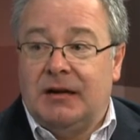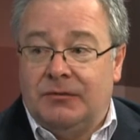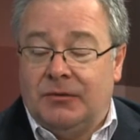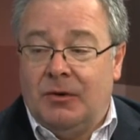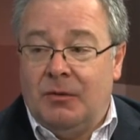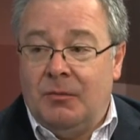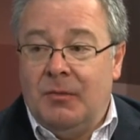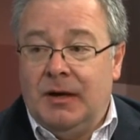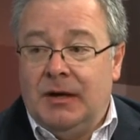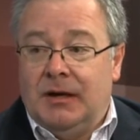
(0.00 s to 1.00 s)
from
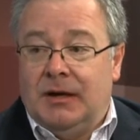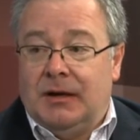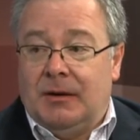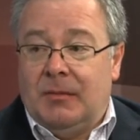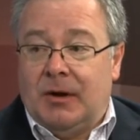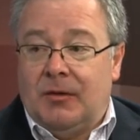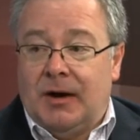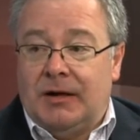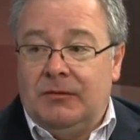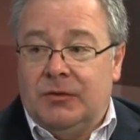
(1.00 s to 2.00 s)

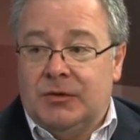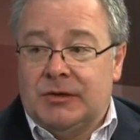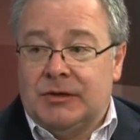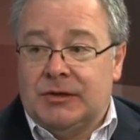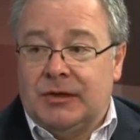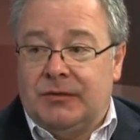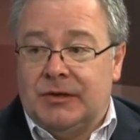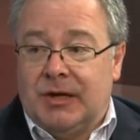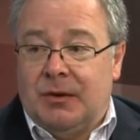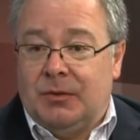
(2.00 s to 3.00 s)
Iraqi forces. So, for
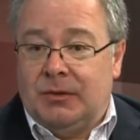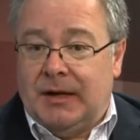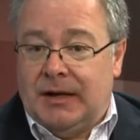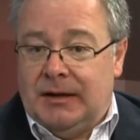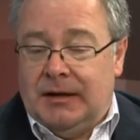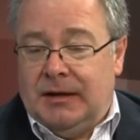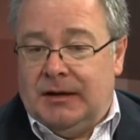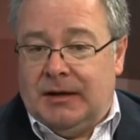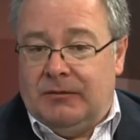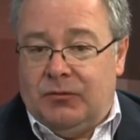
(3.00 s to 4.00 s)
example,
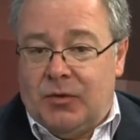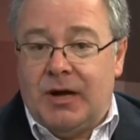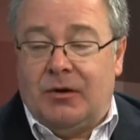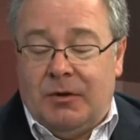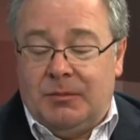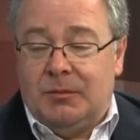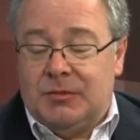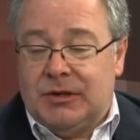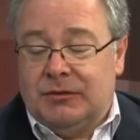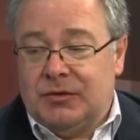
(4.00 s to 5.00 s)
they've re-equipped
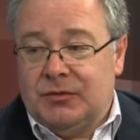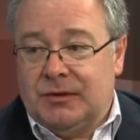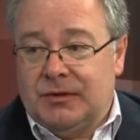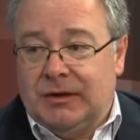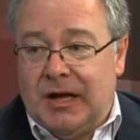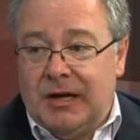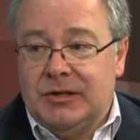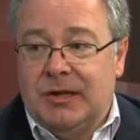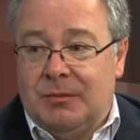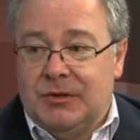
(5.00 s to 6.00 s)
themselves with
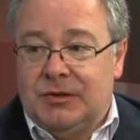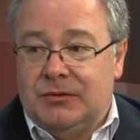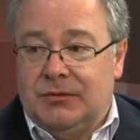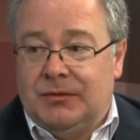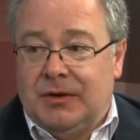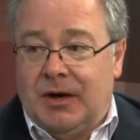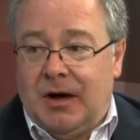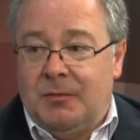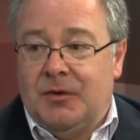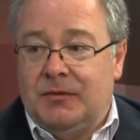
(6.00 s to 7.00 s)
large numbers of
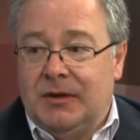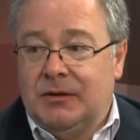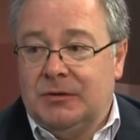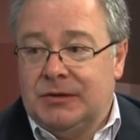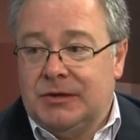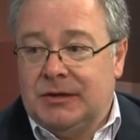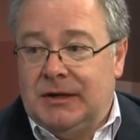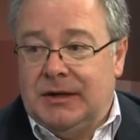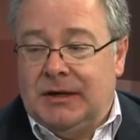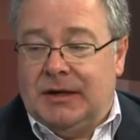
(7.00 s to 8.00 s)
armoured vehicles
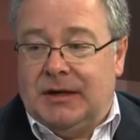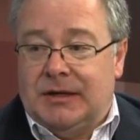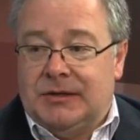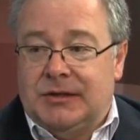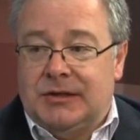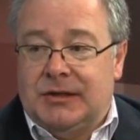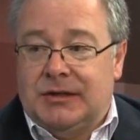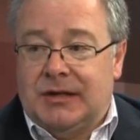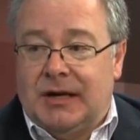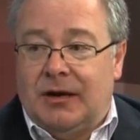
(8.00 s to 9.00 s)
since the
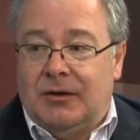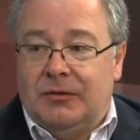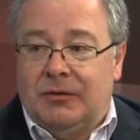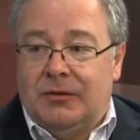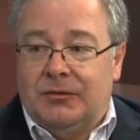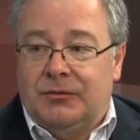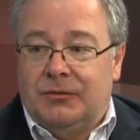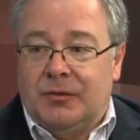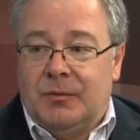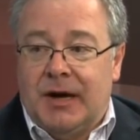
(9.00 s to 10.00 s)
takeover of
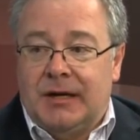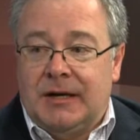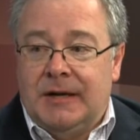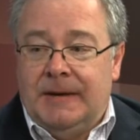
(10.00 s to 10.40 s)
Ramadi.